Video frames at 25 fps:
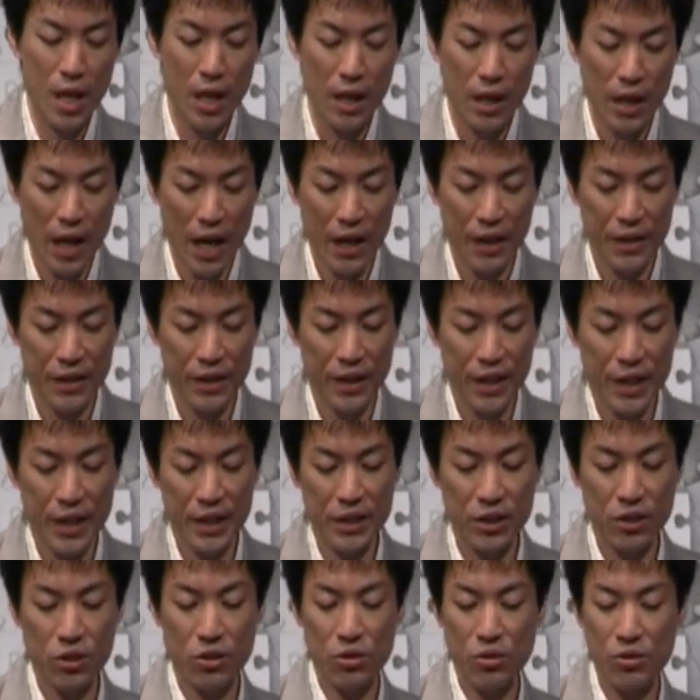Like
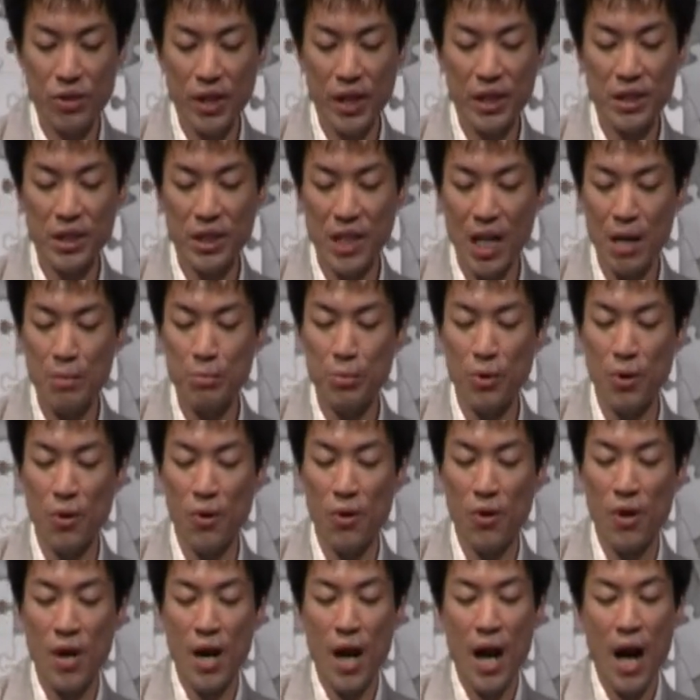these two examples,
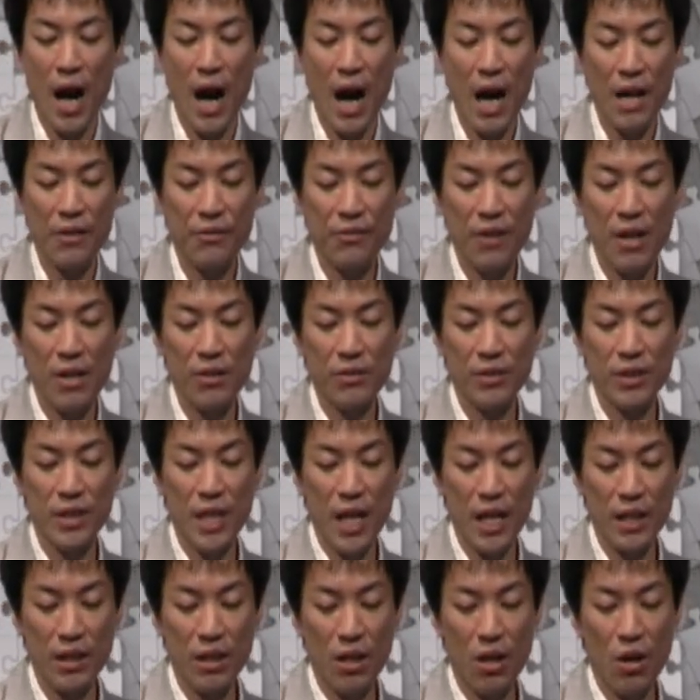I found
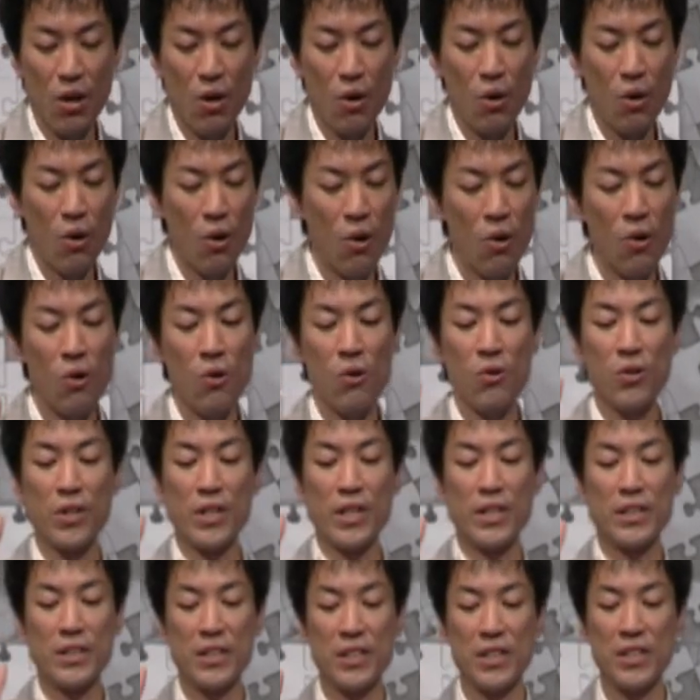that all
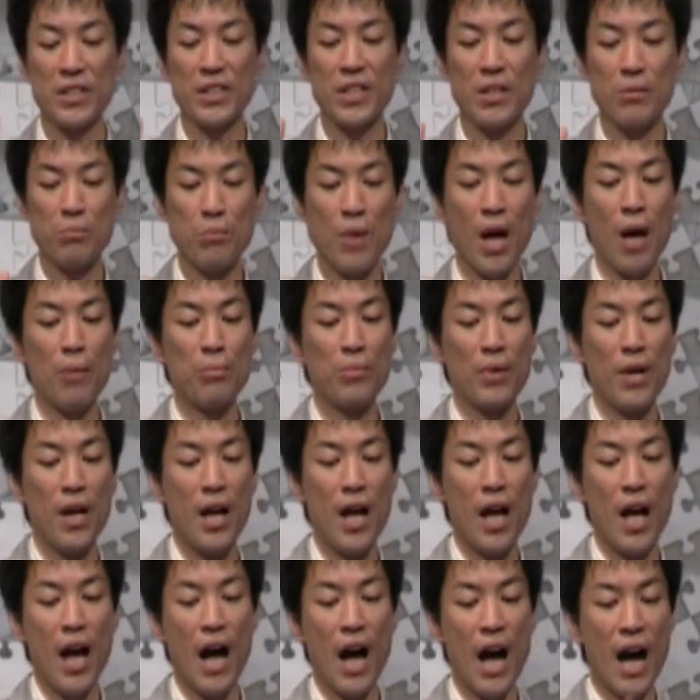existing map
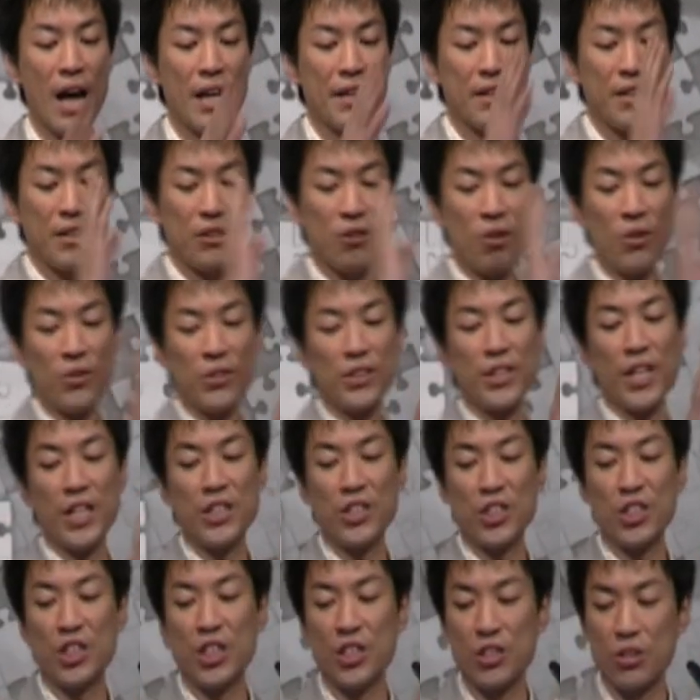either
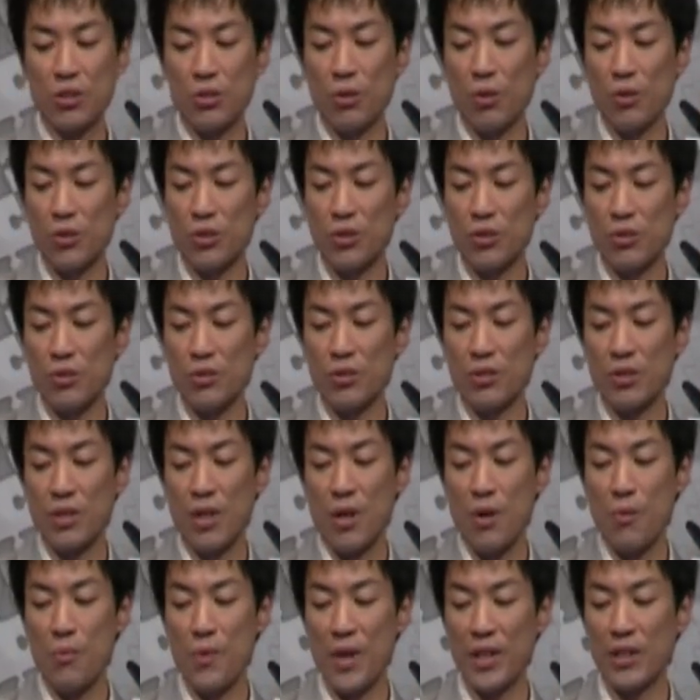contains distortion
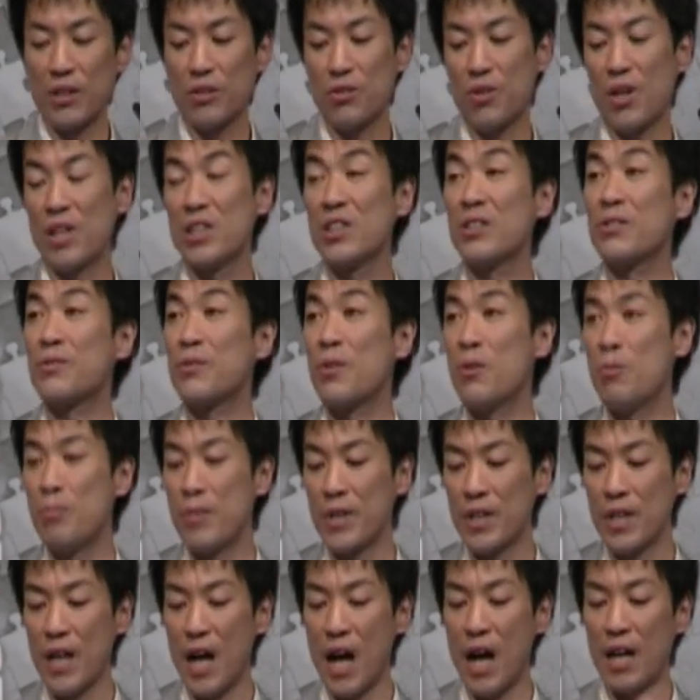when
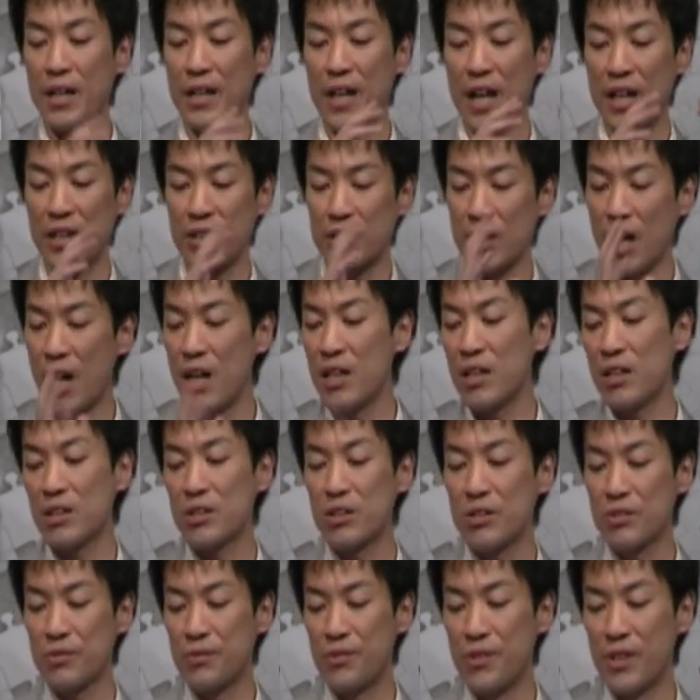transforming an entire
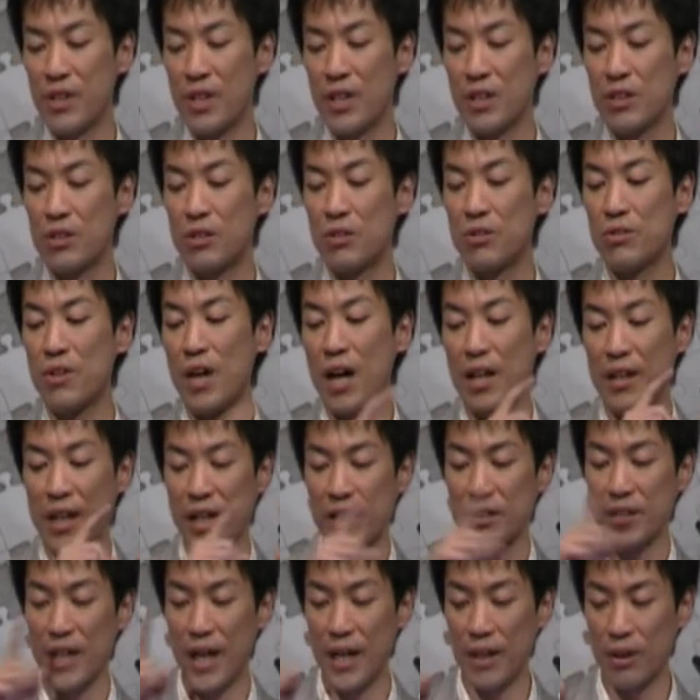sphere to a
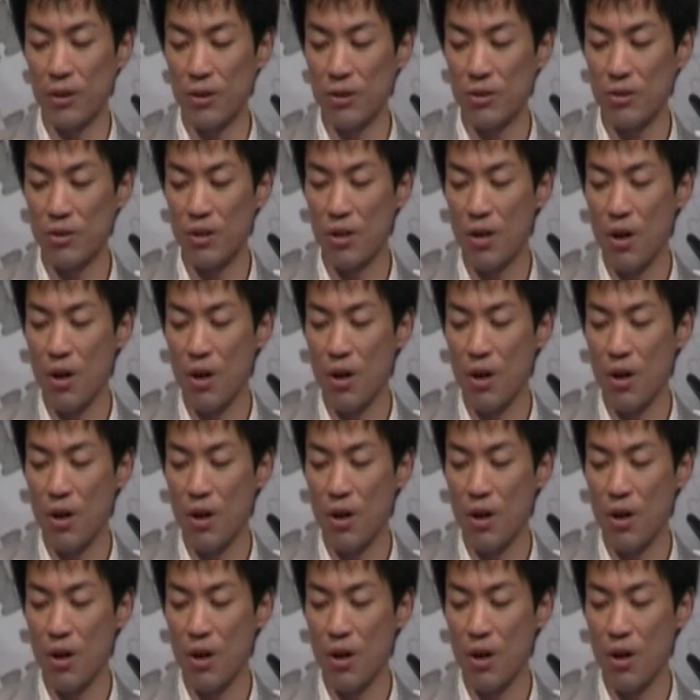rectangle